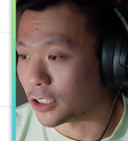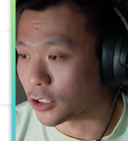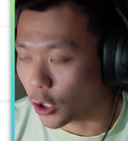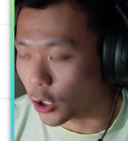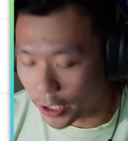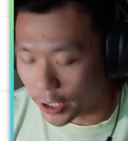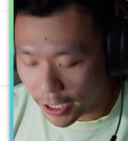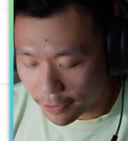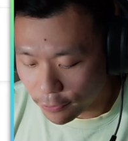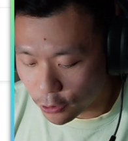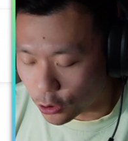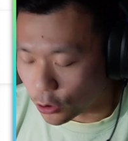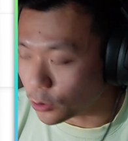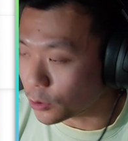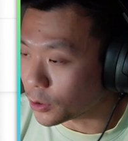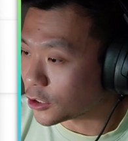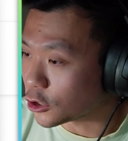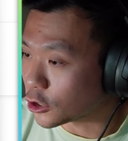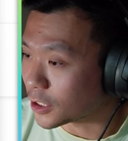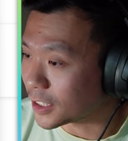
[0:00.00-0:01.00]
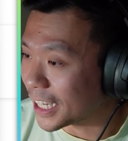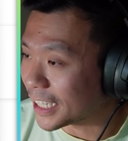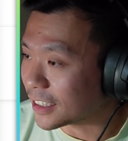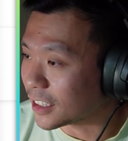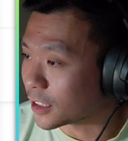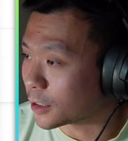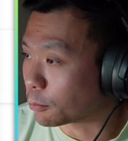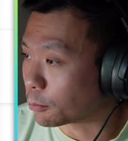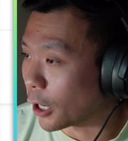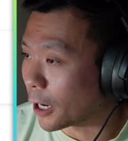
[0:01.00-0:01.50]
So all you have to do is just take
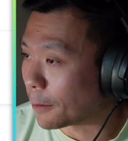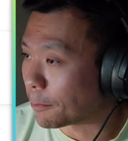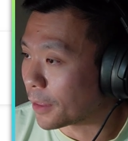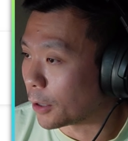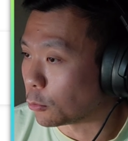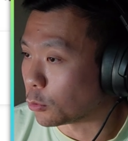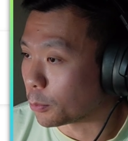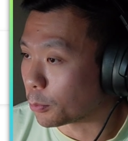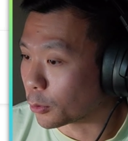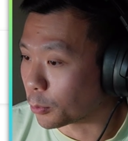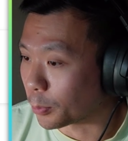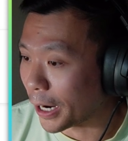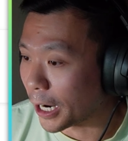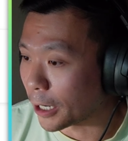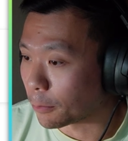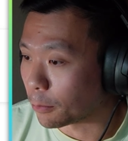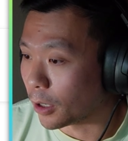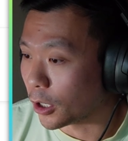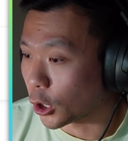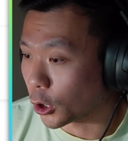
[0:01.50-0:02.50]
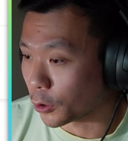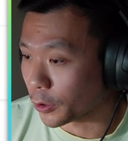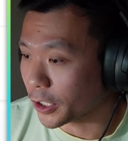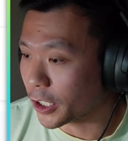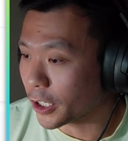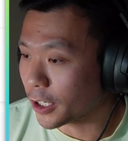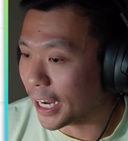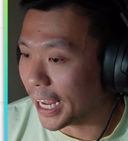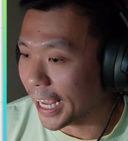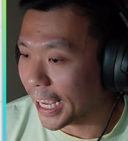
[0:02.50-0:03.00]
this prompt that we prepared
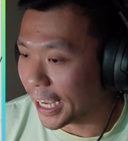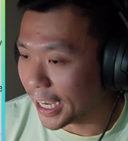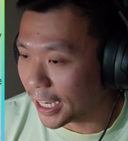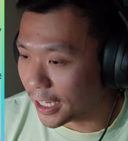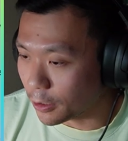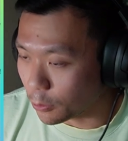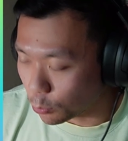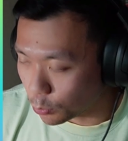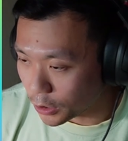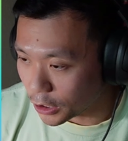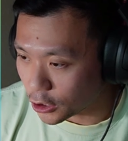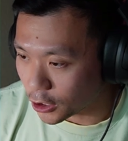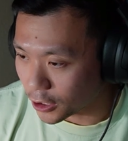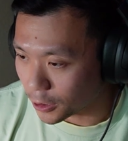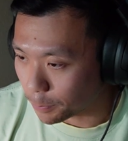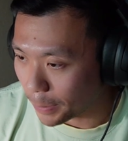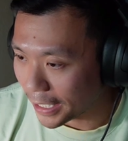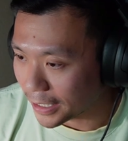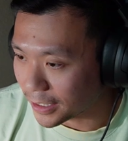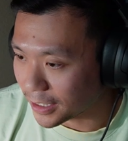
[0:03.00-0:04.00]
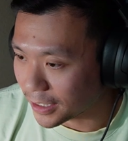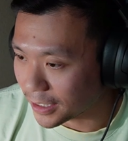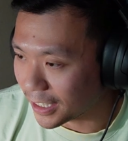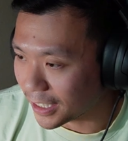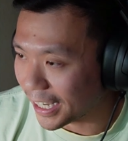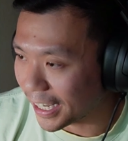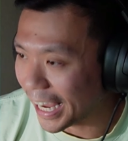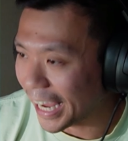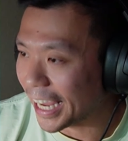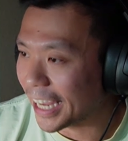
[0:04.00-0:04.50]
earlier and we just paste it,
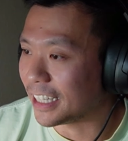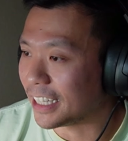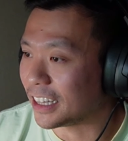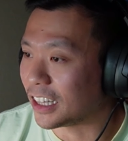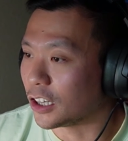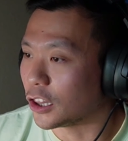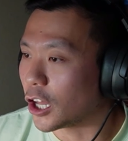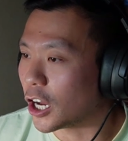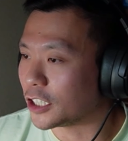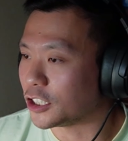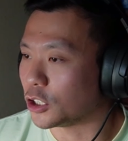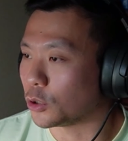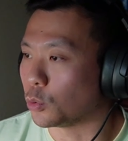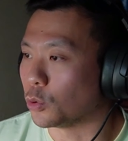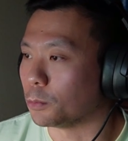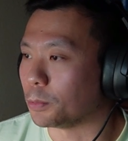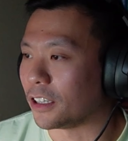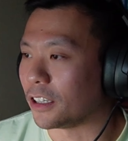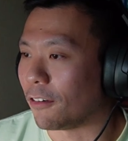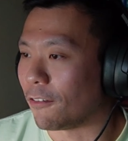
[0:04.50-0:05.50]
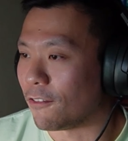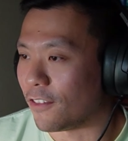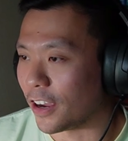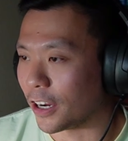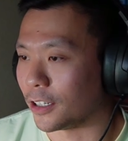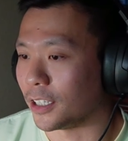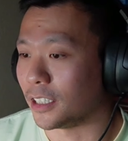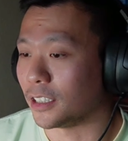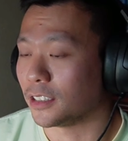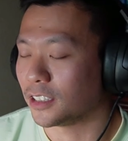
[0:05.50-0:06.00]
and the logic will be
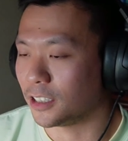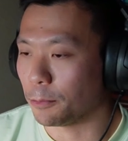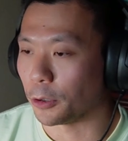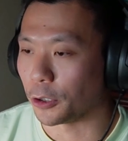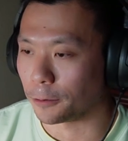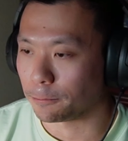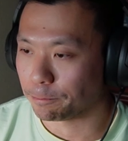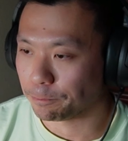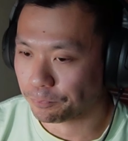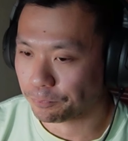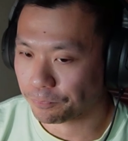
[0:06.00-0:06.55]
very similar.